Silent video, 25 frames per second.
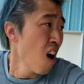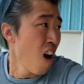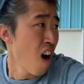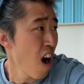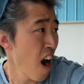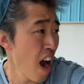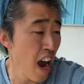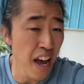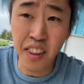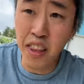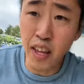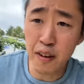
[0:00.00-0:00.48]

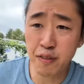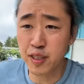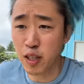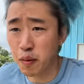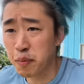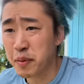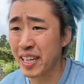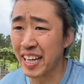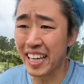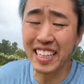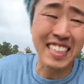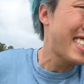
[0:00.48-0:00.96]
Alright, I left
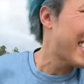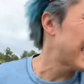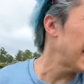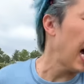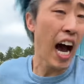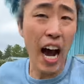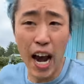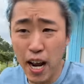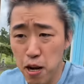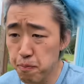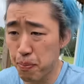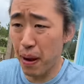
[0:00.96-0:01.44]
something
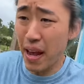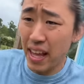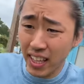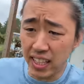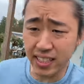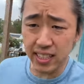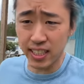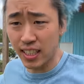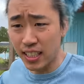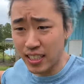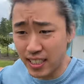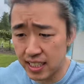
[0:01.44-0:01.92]
inside. Bailey's
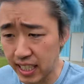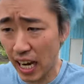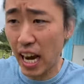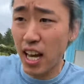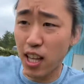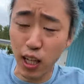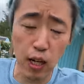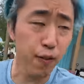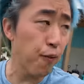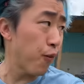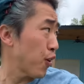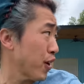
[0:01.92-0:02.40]
still inside
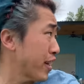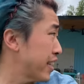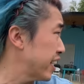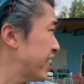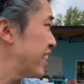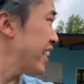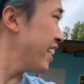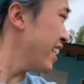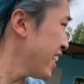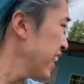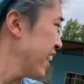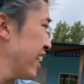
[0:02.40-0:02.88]
looking for the key